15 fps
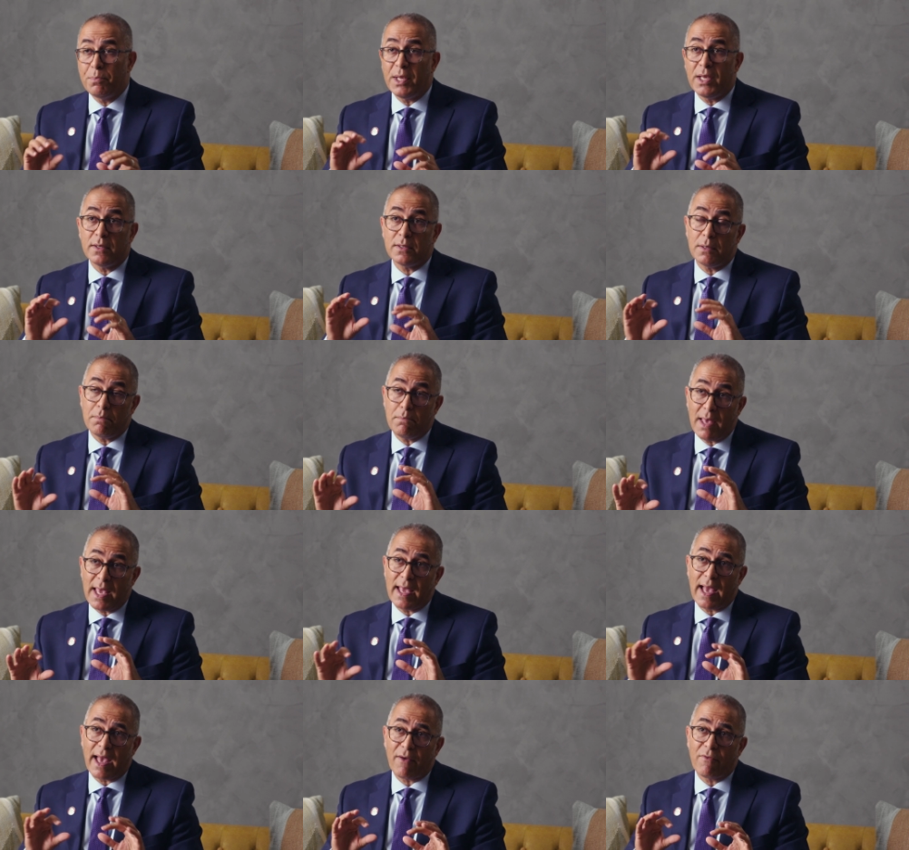because it
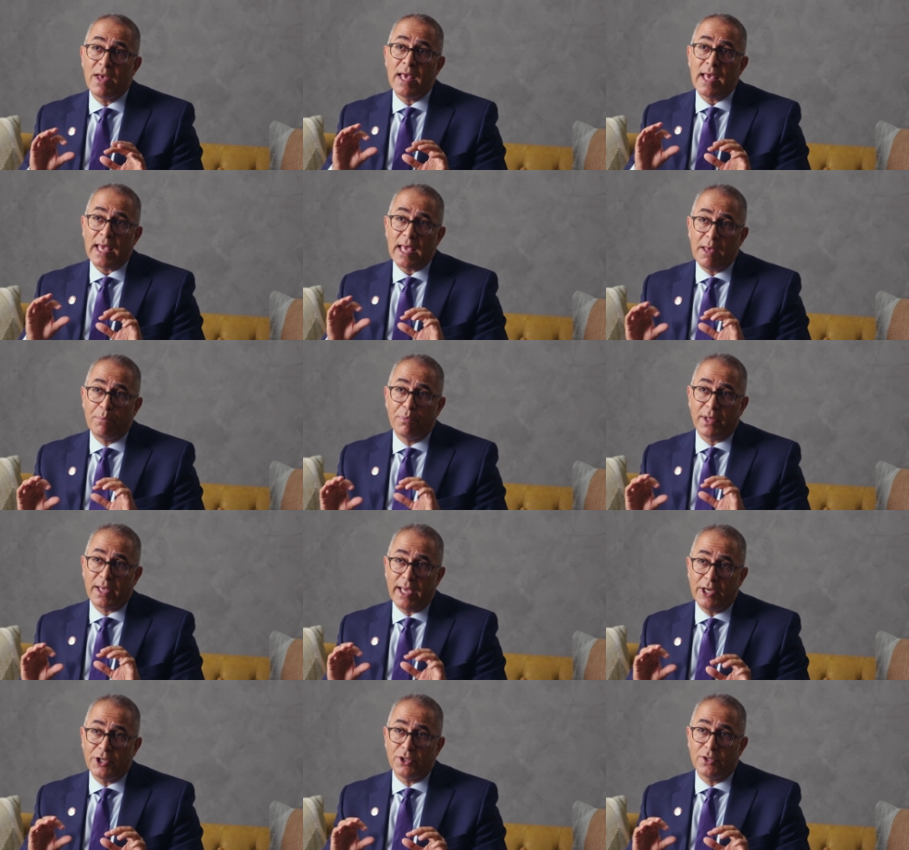may have
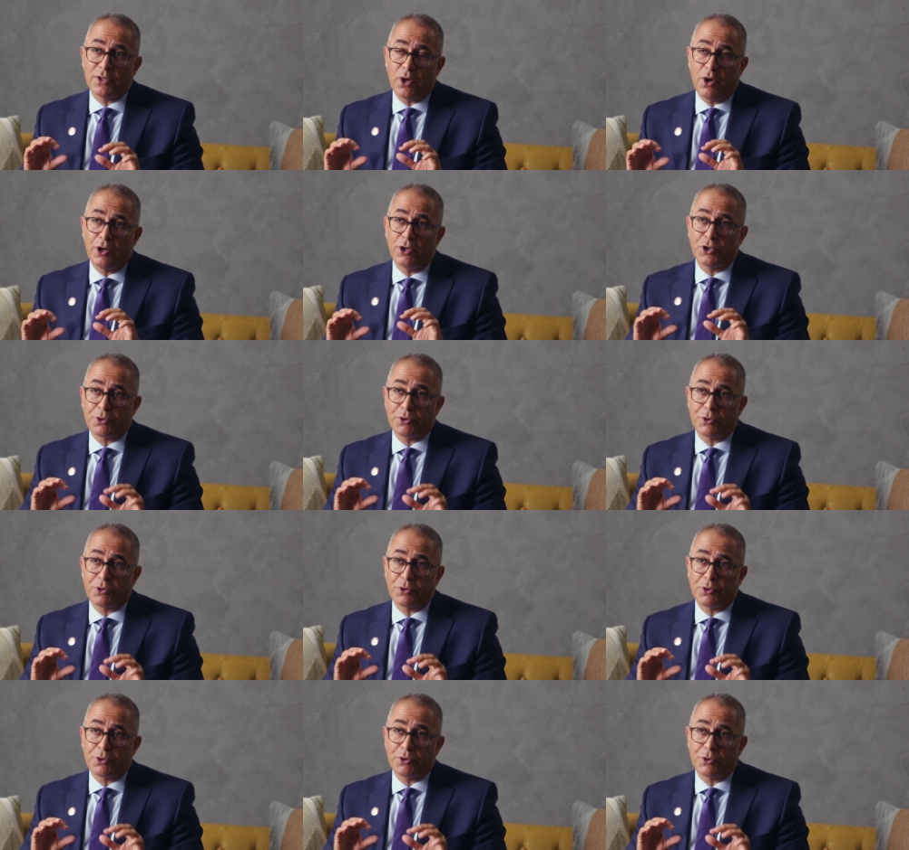implications on